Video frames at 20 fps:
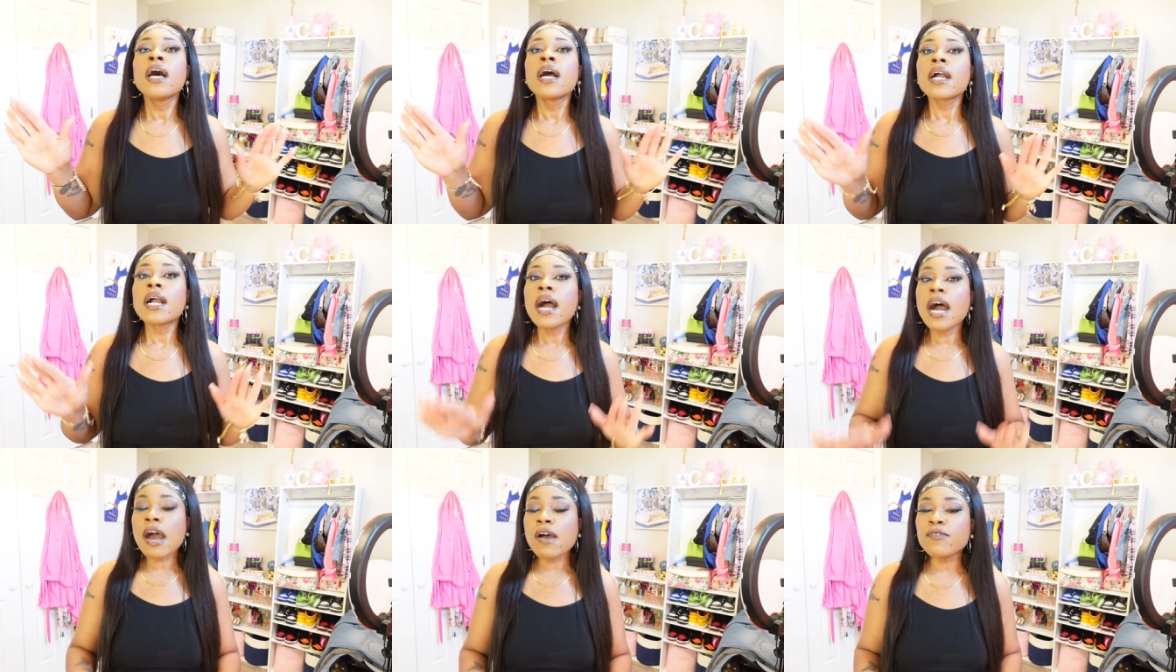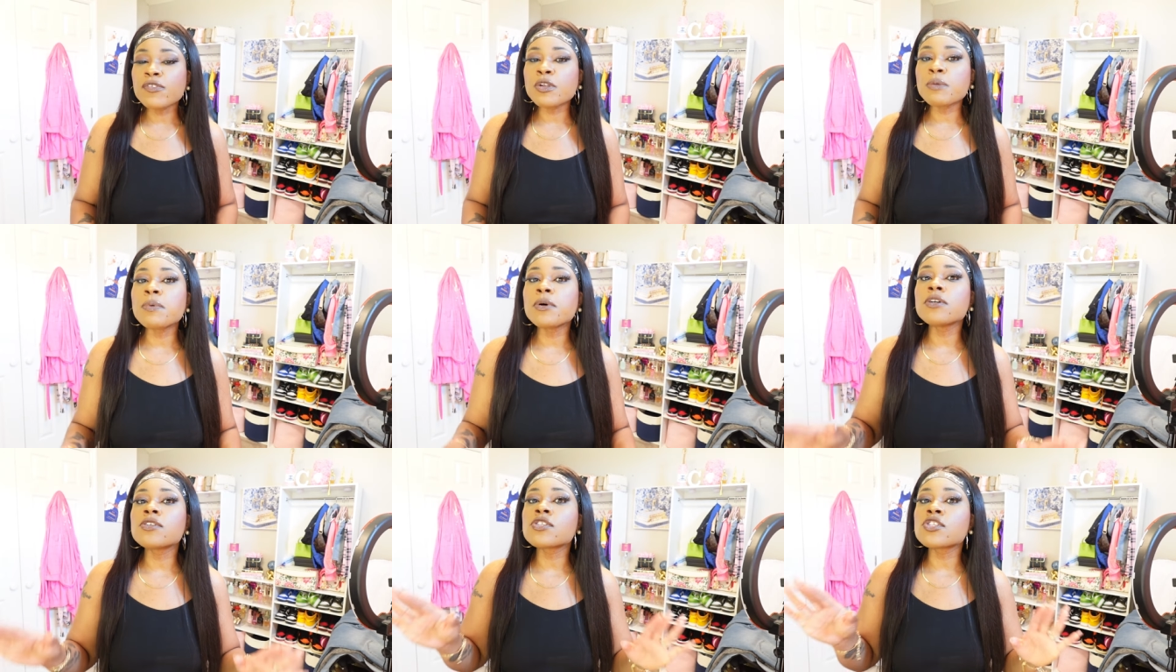
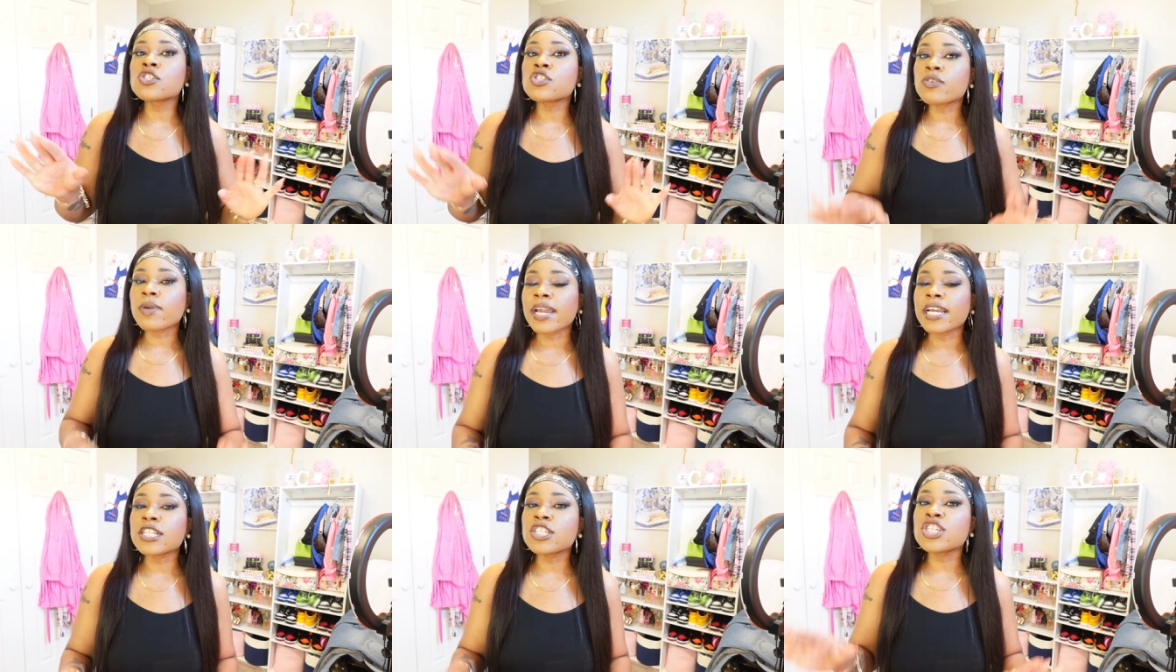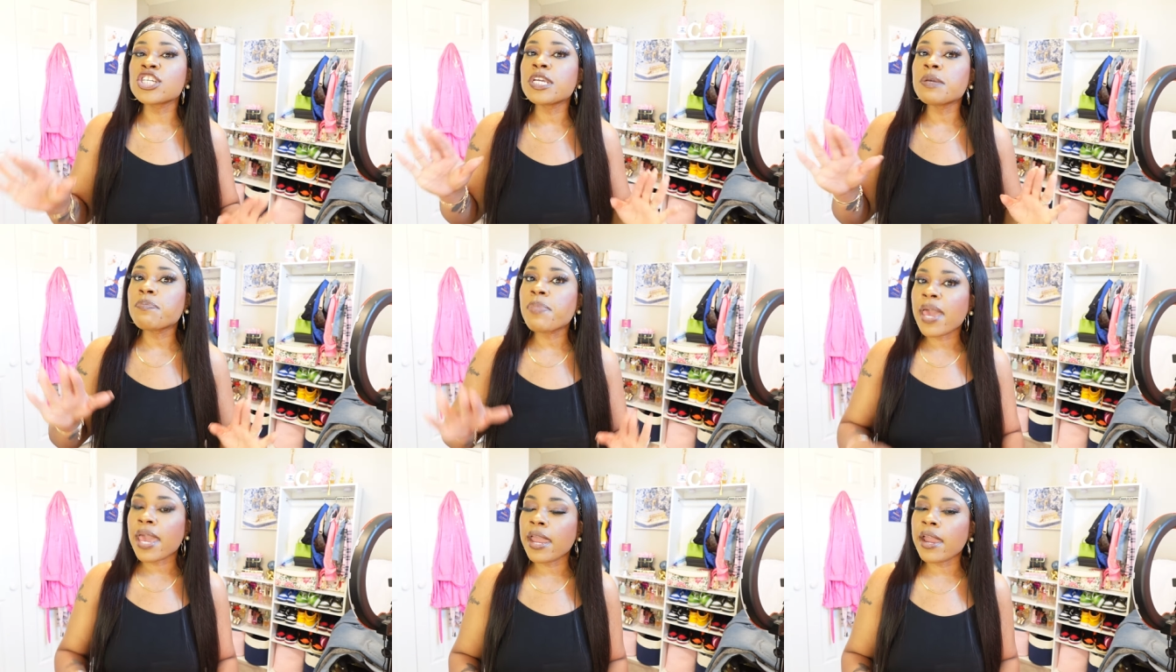comfortable,
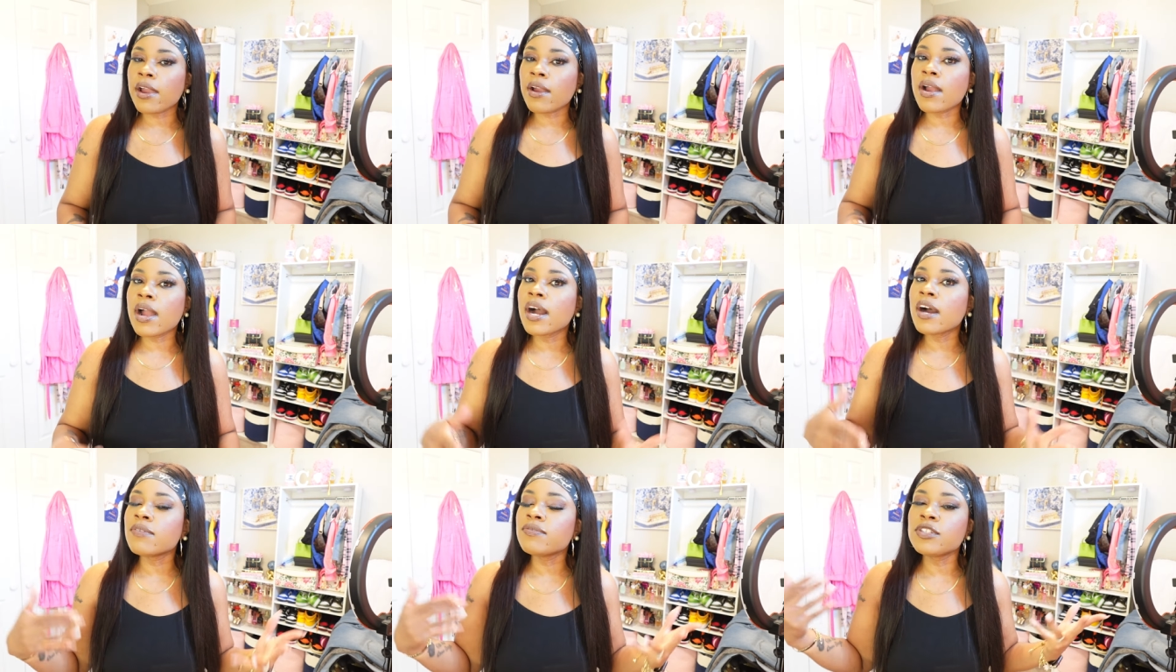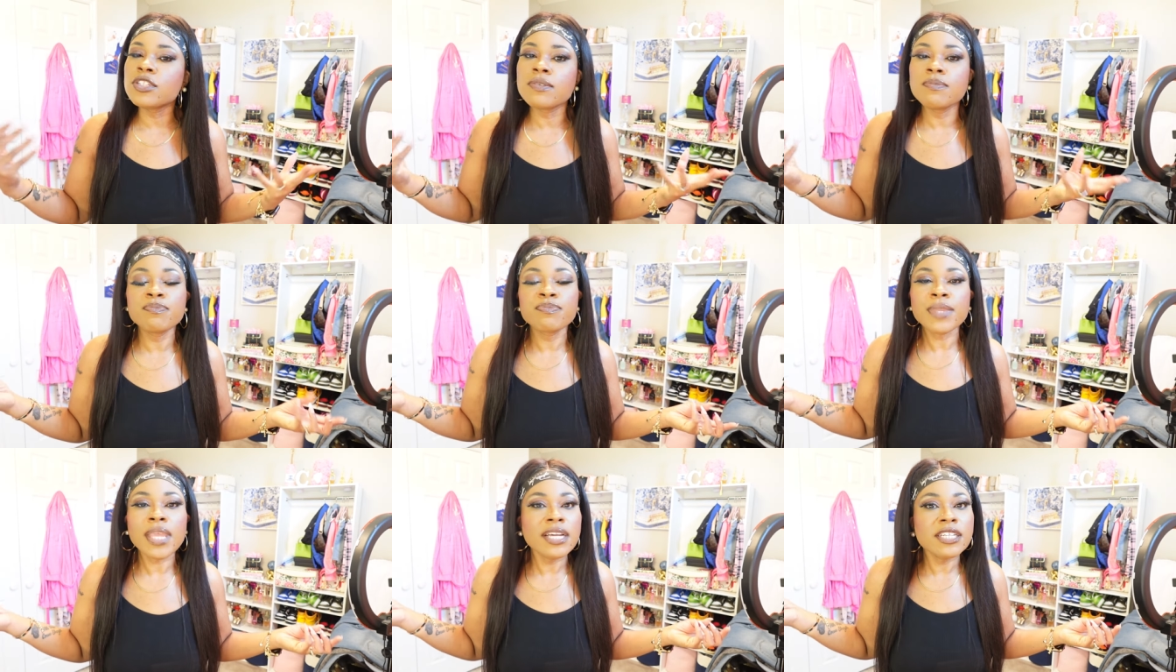stretchy pair of
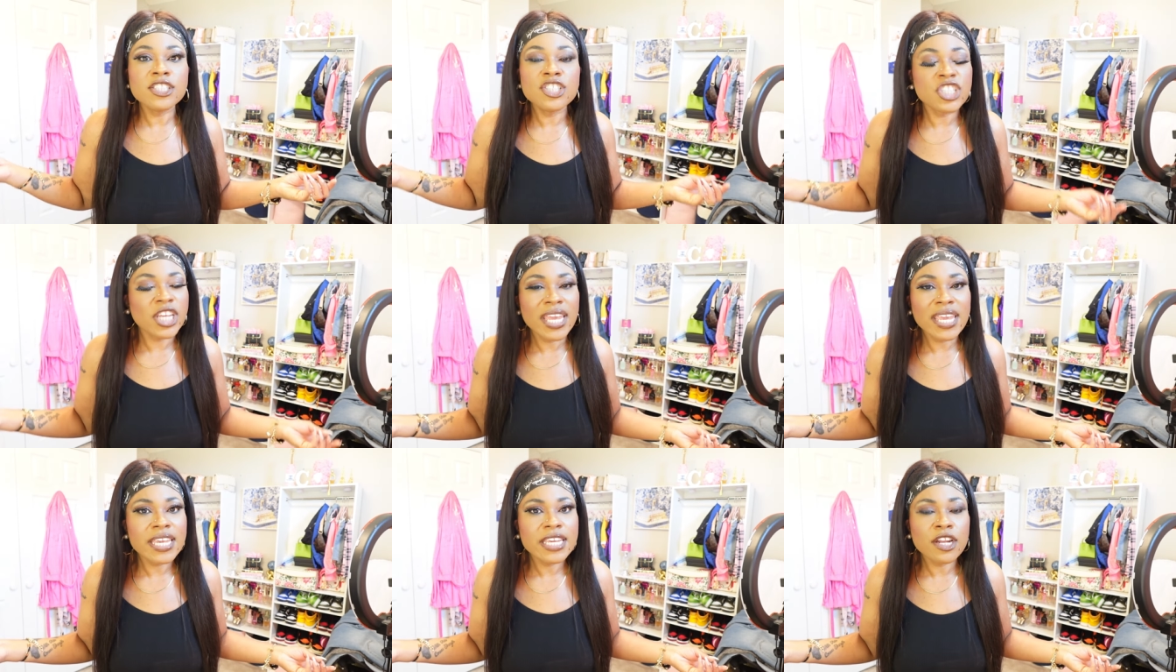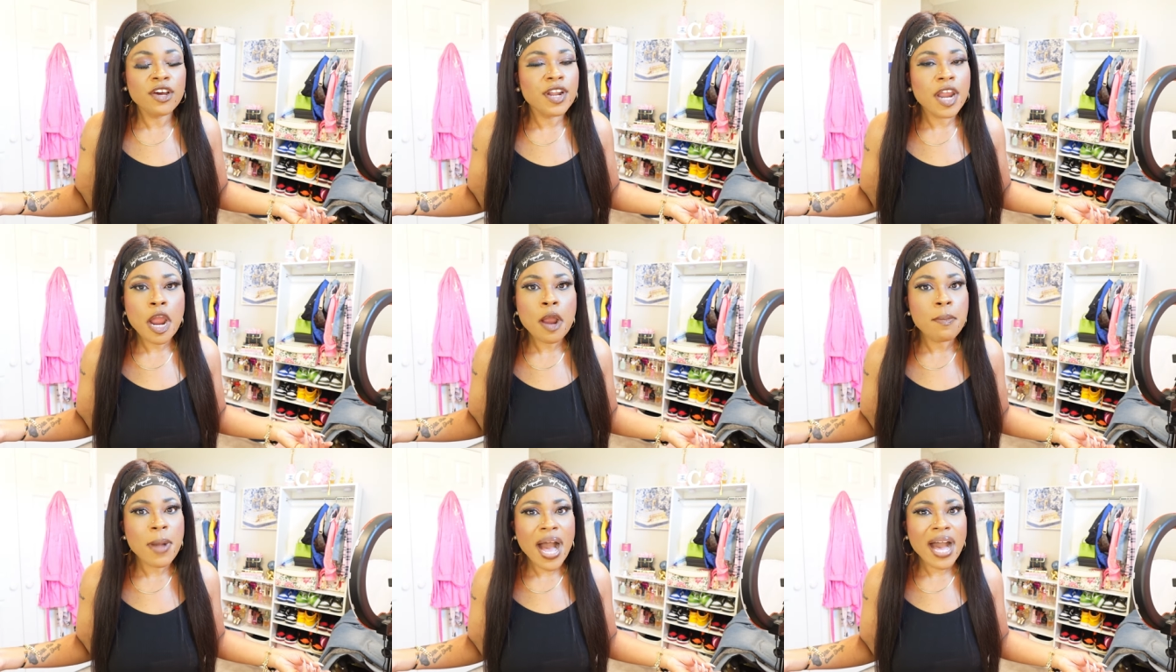jean on
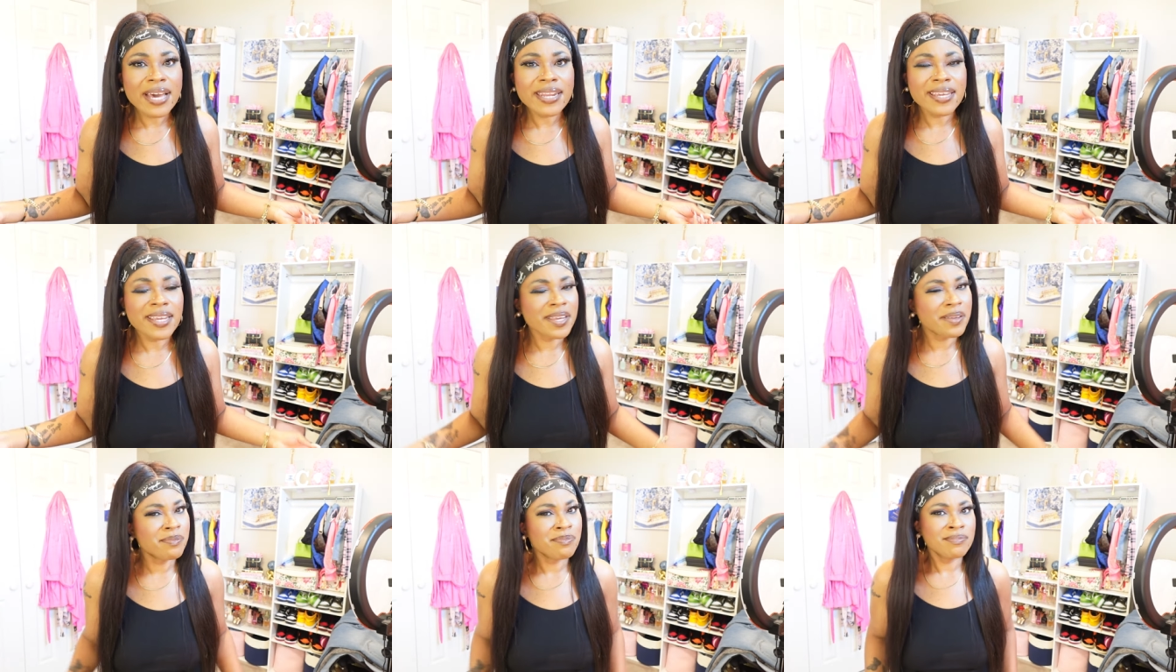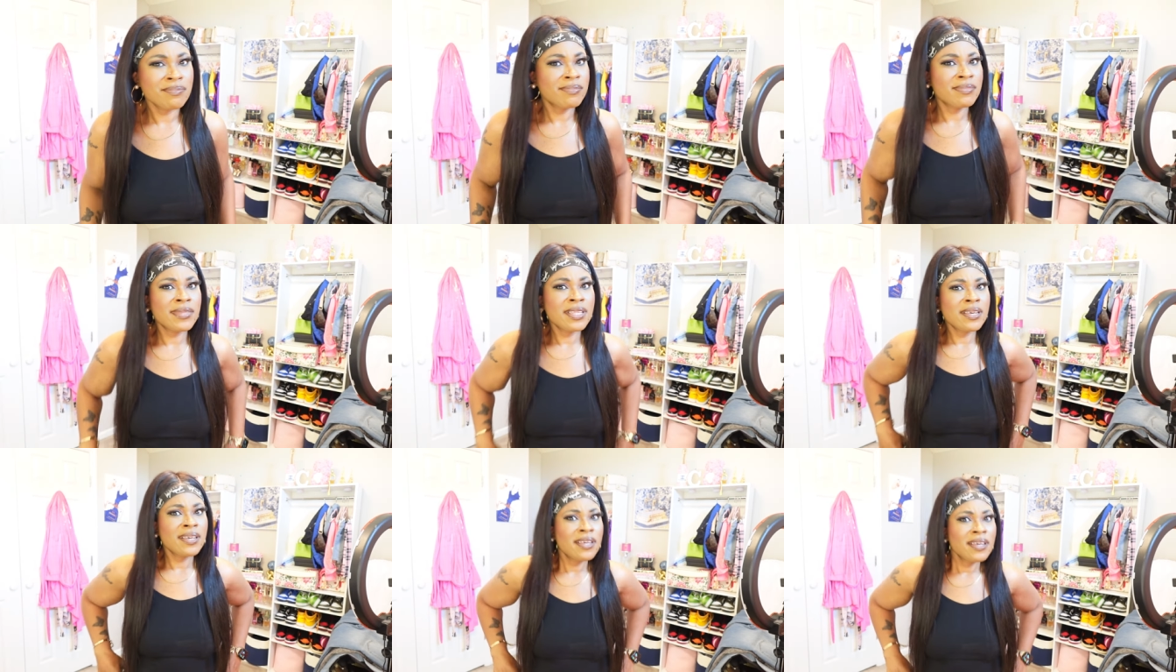our body.
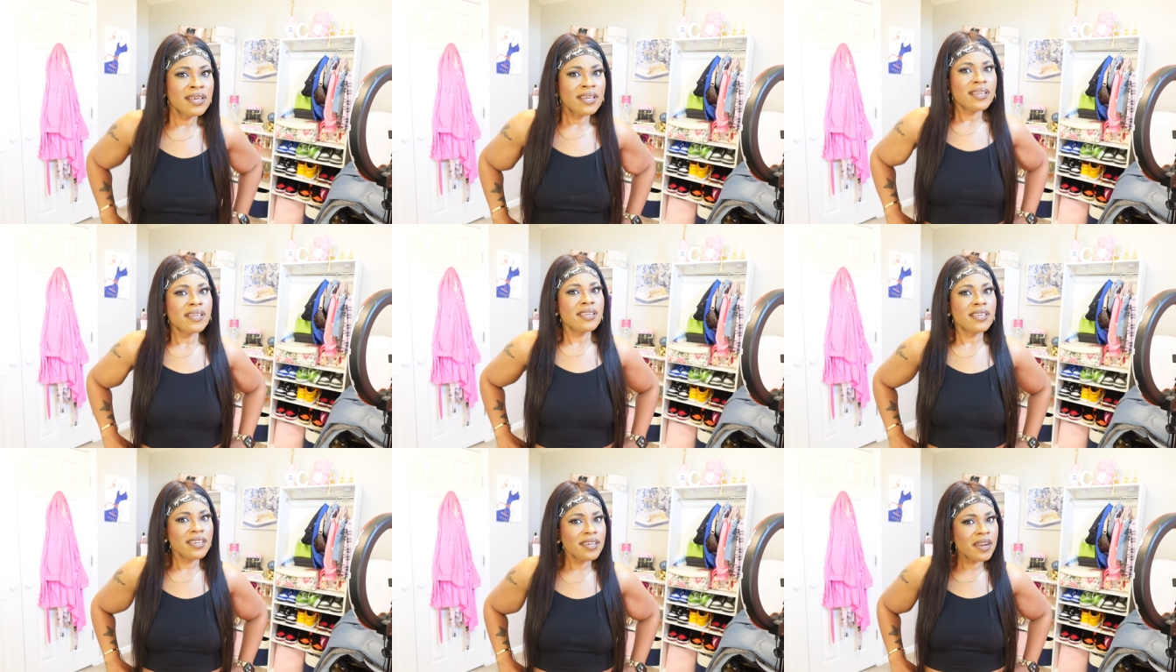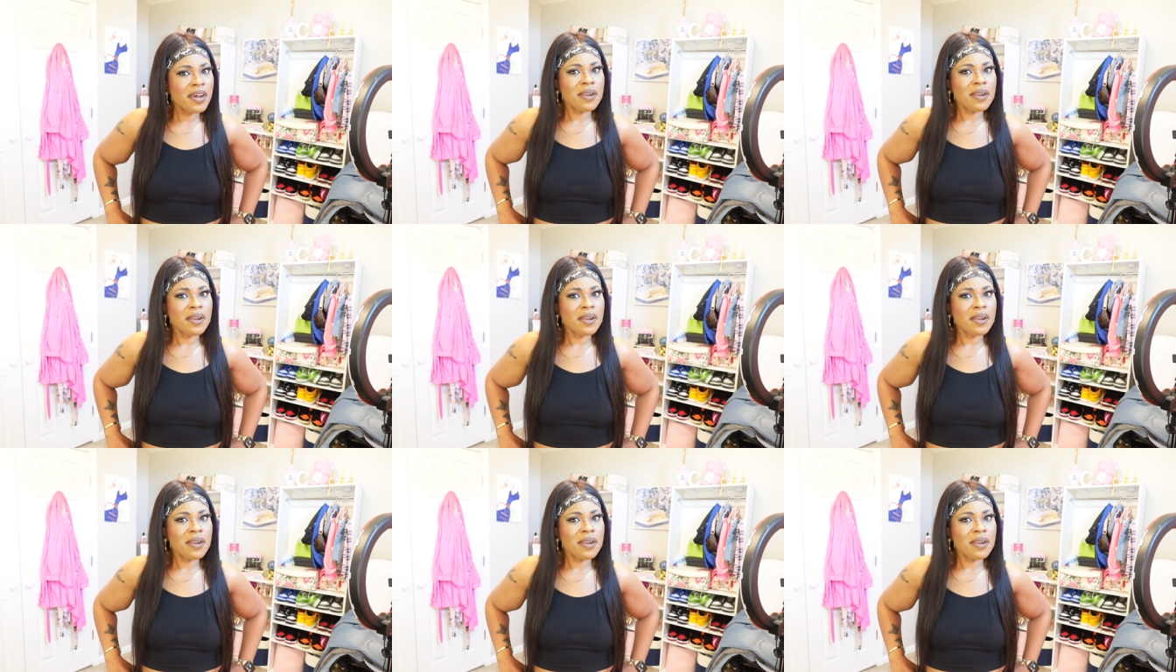You know